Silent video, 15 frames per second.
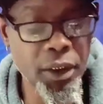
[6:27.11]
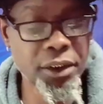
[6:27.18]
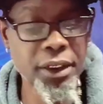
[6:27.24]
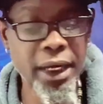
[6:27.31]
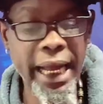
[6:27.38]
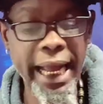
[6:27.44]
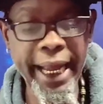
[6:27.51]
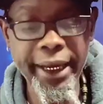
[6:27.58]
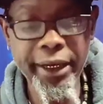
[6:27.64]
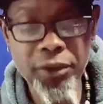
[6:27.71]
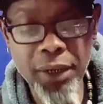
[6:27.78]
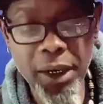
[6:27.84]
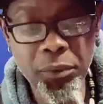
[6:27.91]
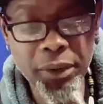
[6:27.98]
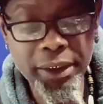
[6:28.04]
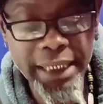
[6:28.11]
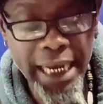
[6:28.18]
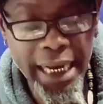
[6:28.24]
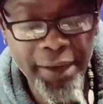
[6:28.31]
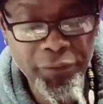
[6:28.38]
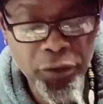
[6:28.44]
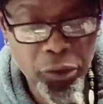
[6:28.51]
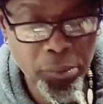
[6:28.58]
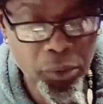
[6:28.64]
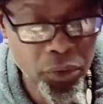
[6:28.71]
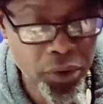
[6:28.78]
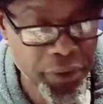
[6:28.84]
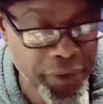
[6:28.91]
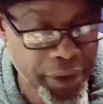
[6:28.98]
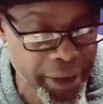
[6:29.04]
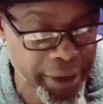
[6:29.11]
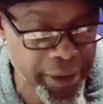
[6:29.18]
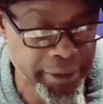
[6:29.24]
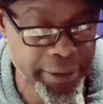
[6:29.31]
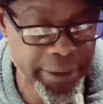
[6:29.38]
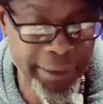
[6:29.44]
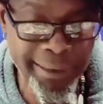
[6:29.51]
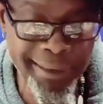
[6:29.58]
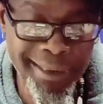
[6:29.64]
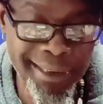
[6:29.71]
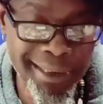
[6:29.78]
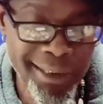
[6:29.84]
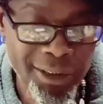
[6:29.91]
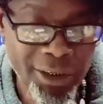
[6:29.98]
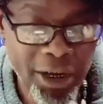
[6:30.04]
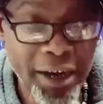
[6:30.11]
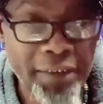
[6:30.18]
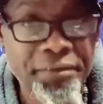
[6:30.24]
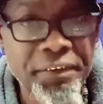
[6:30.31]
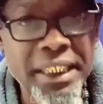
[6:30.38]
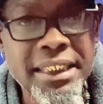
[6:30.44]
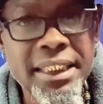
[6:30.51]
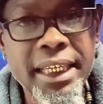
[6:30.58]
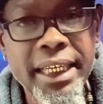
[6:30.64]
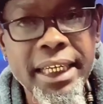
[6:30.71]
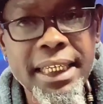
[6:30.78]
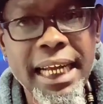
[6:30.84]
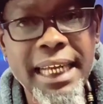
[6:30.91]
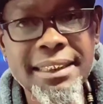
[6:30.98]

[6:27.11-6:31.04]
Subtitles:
Your angle, I wouldn't have no more than a 15.